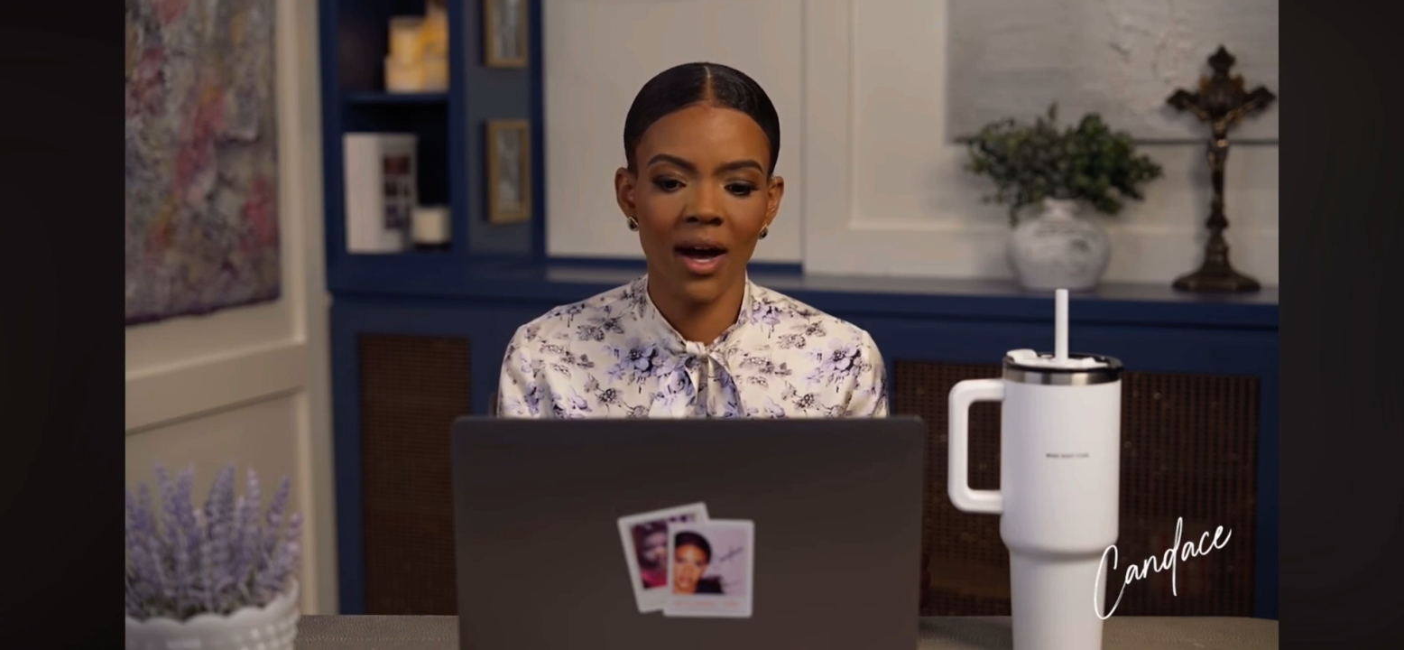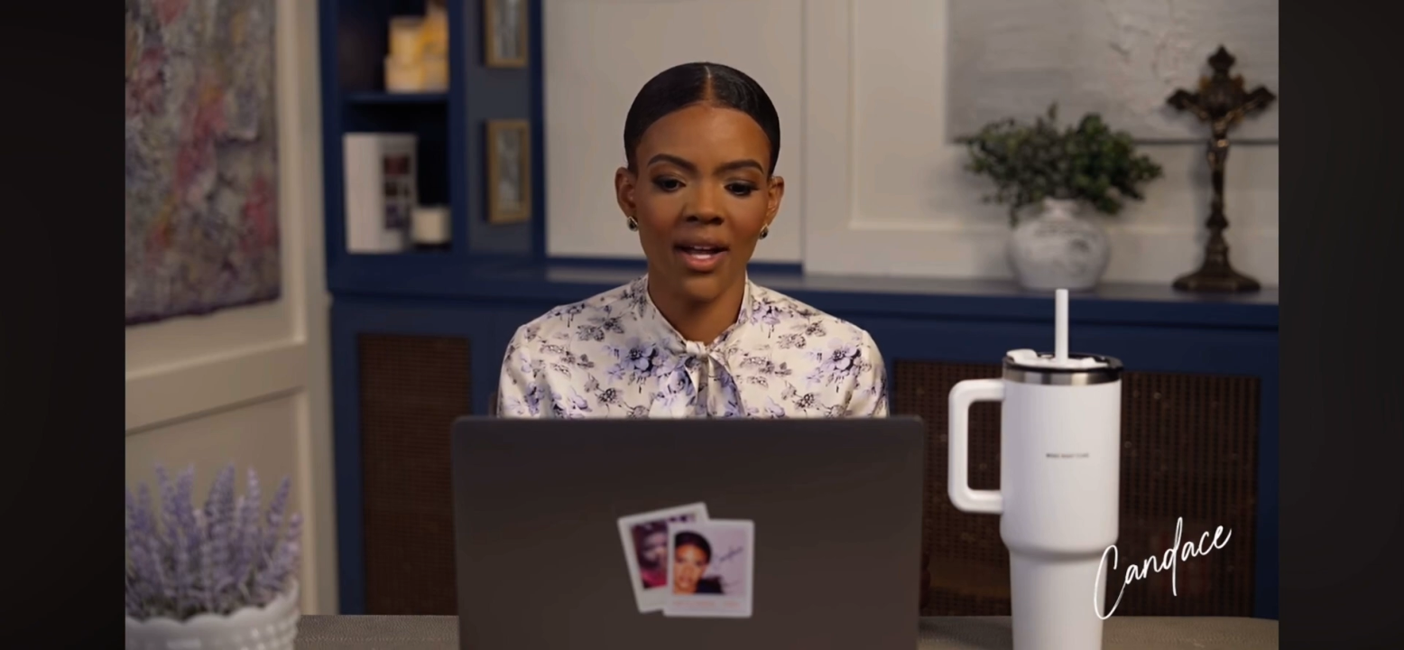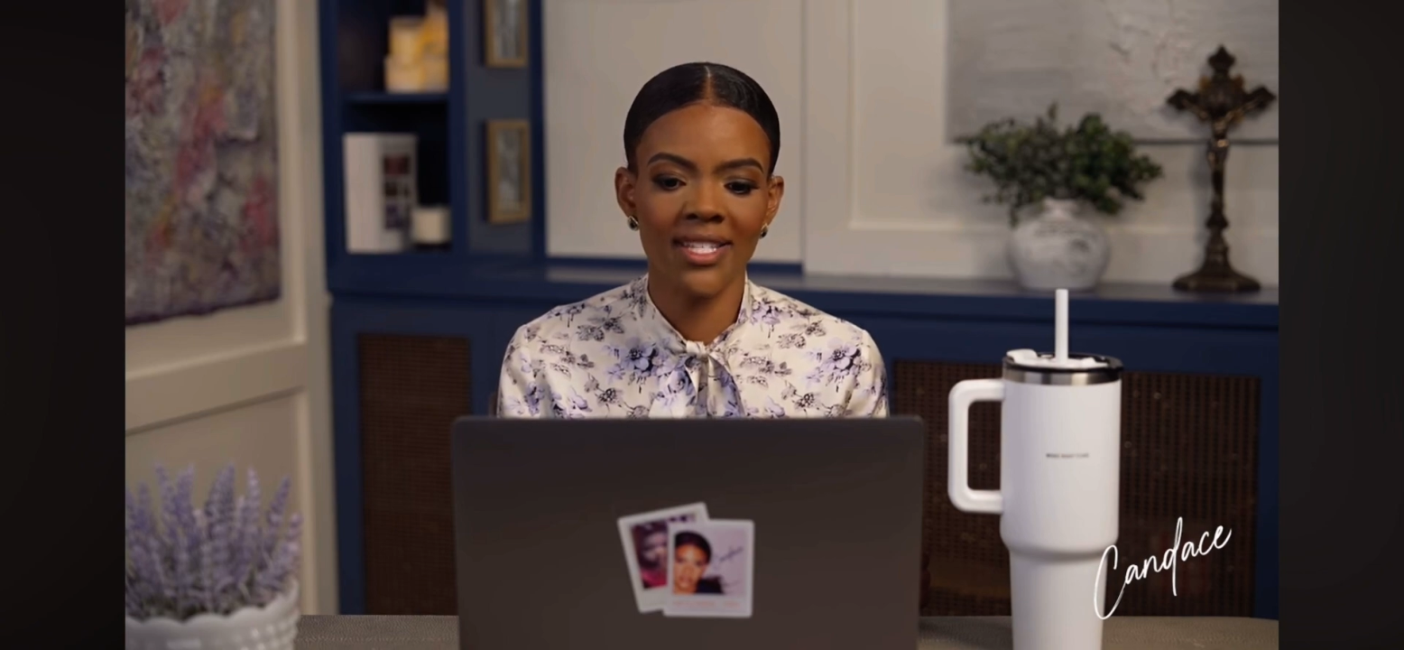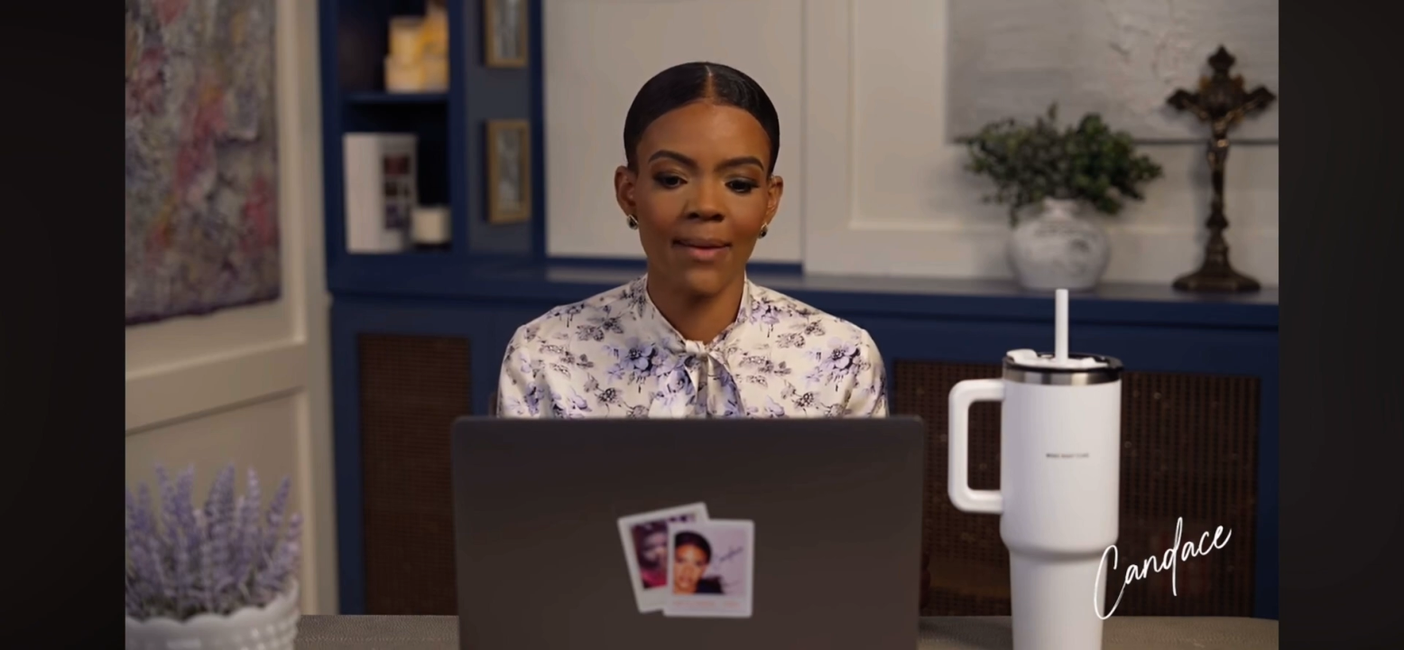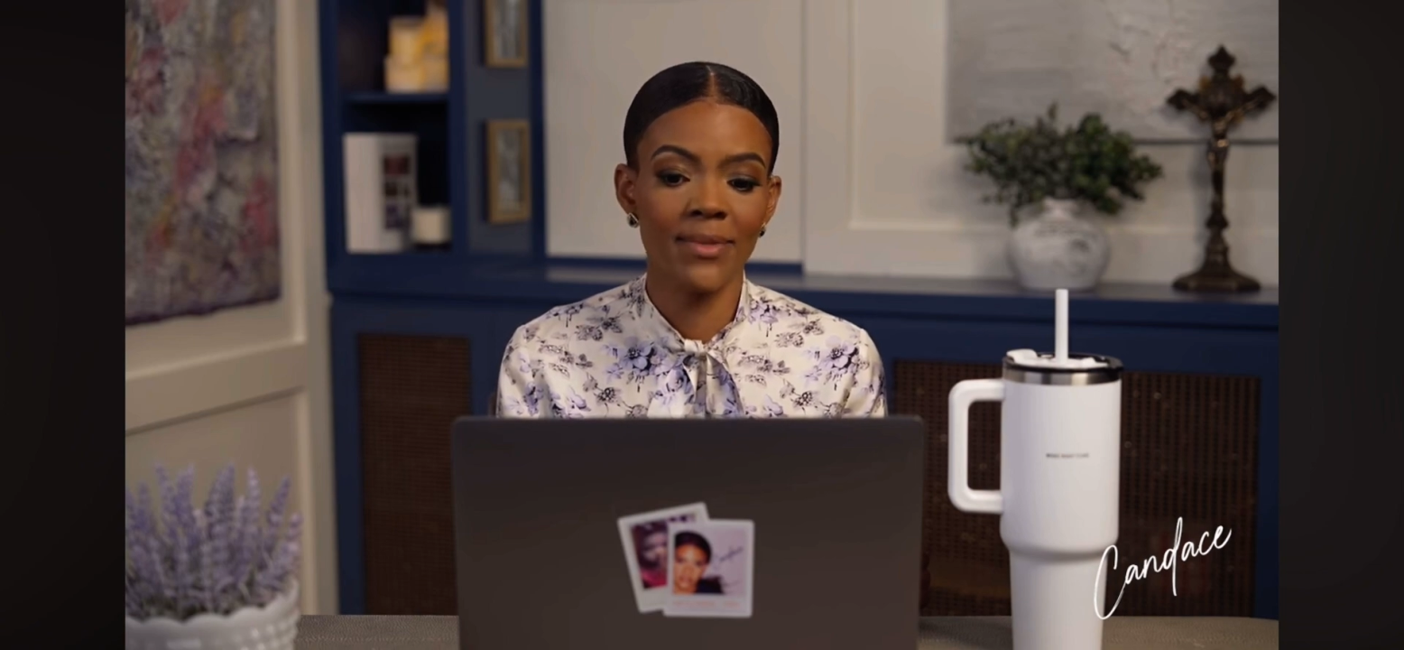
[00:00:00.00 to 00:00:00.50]

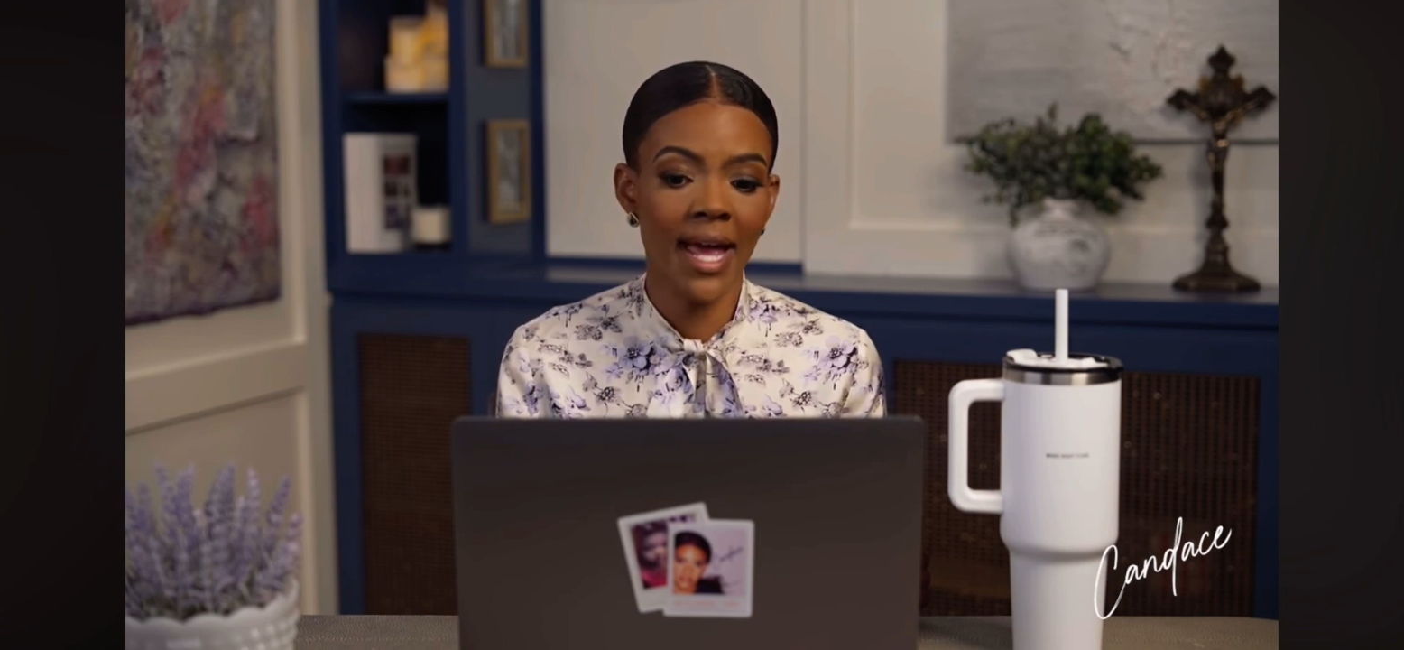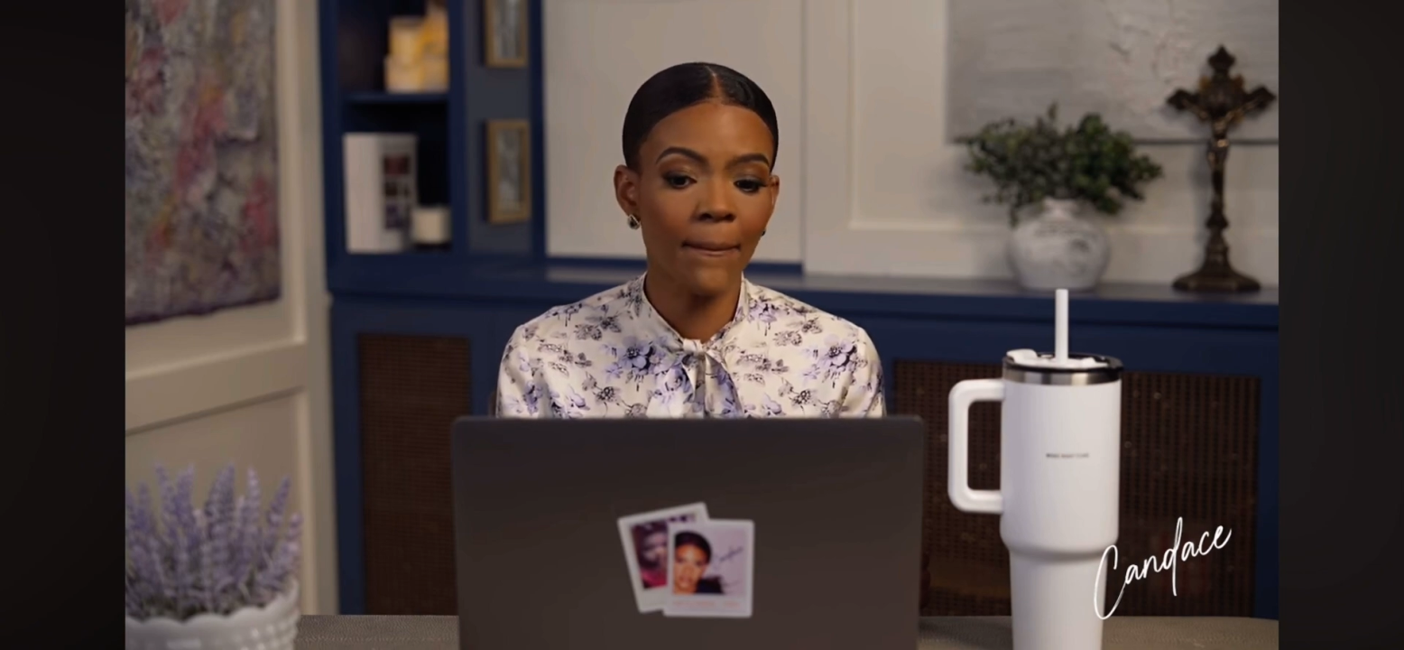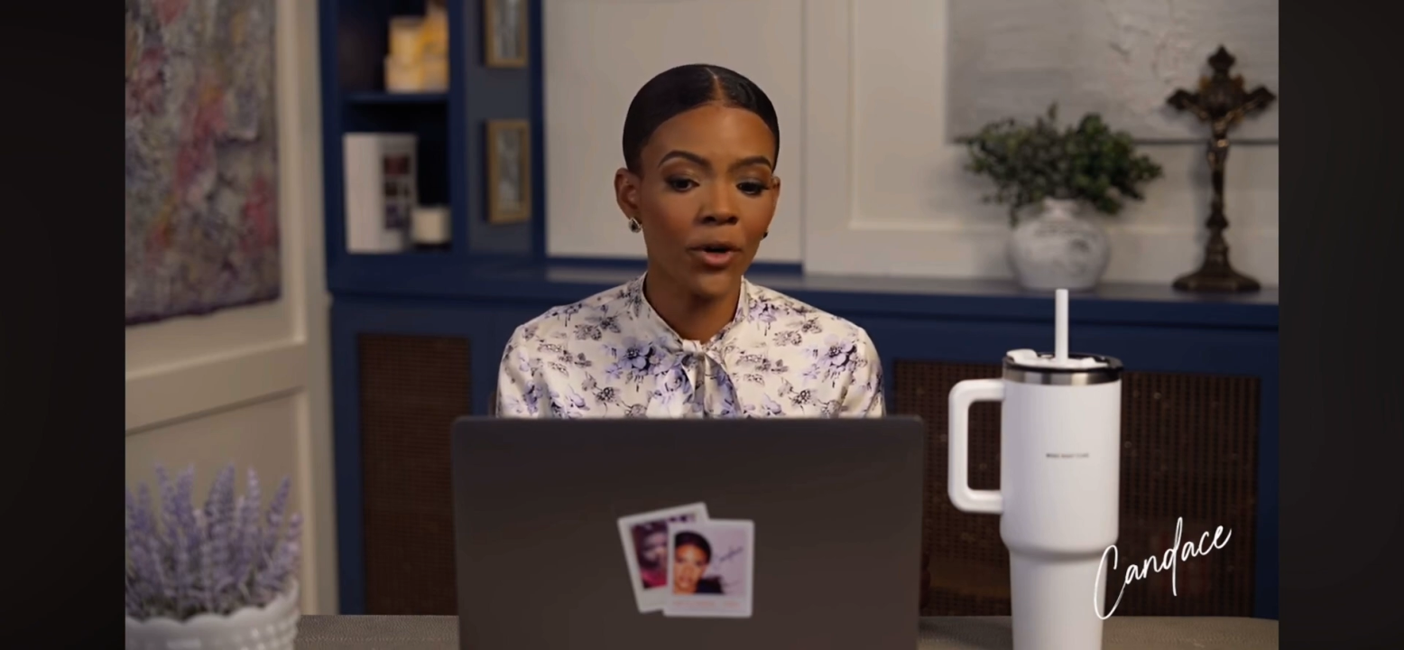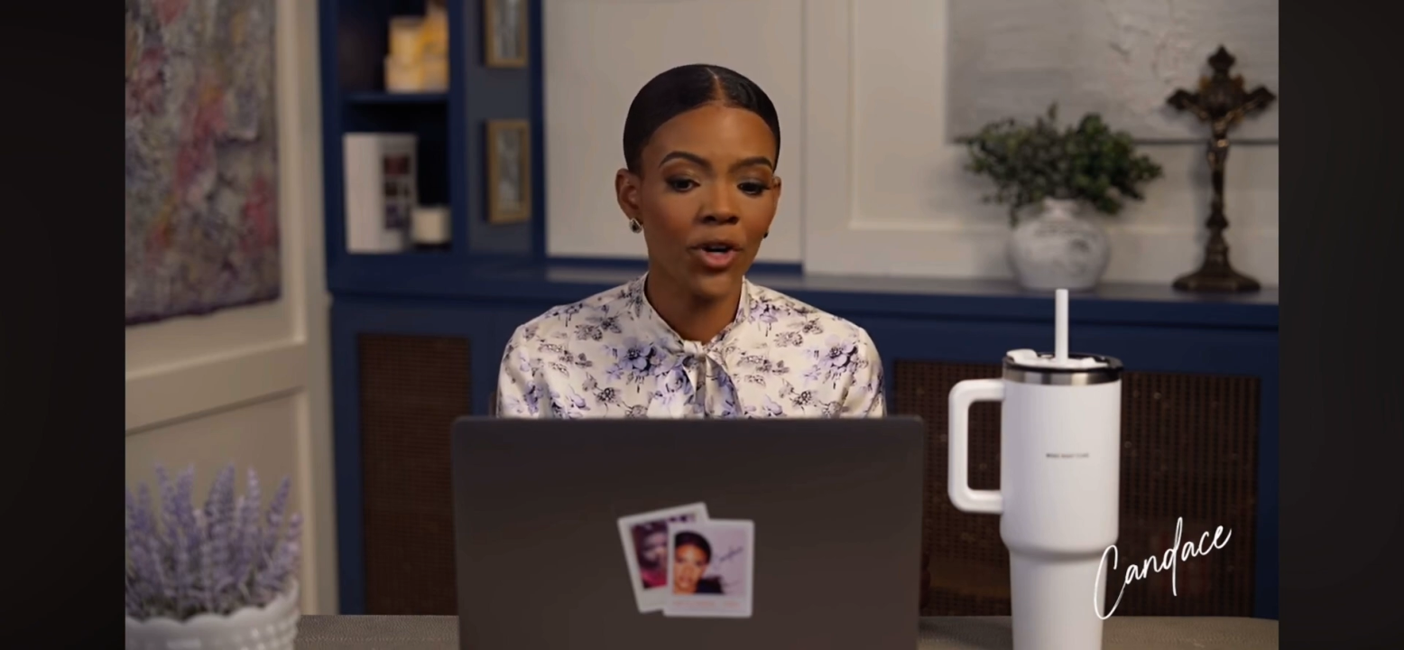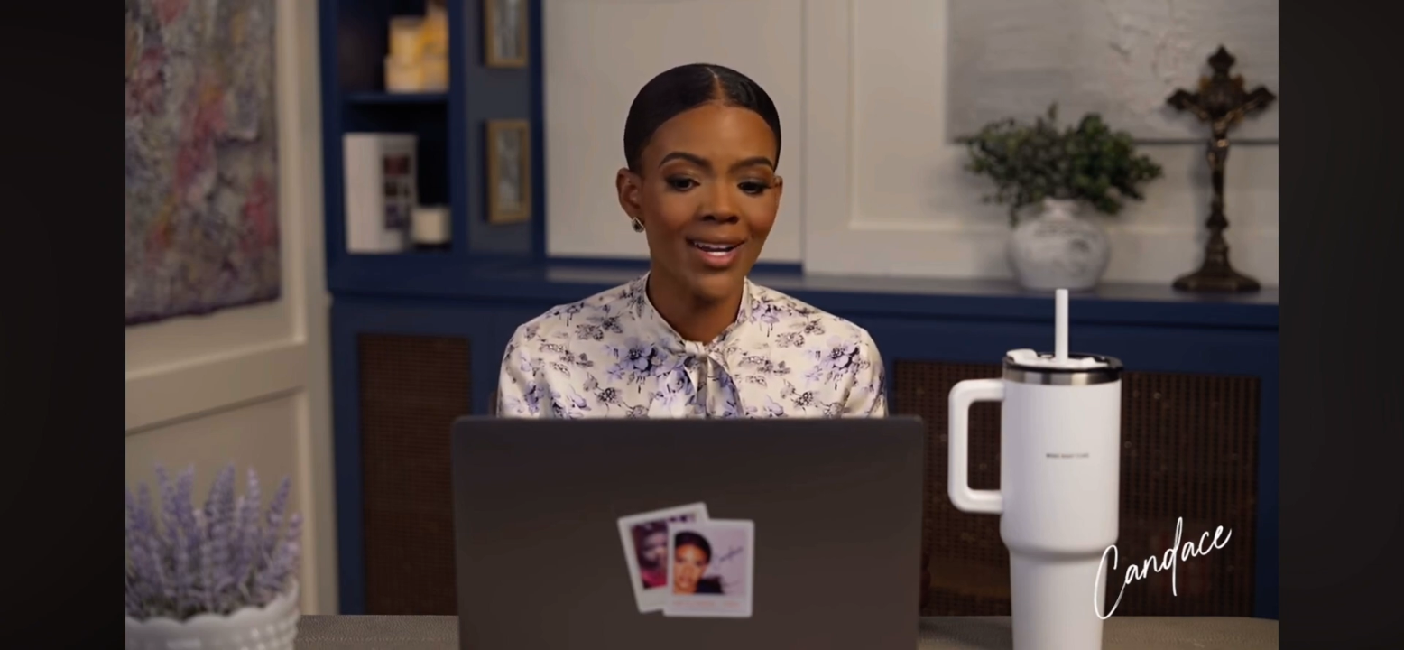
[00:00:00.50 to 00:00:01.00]
on September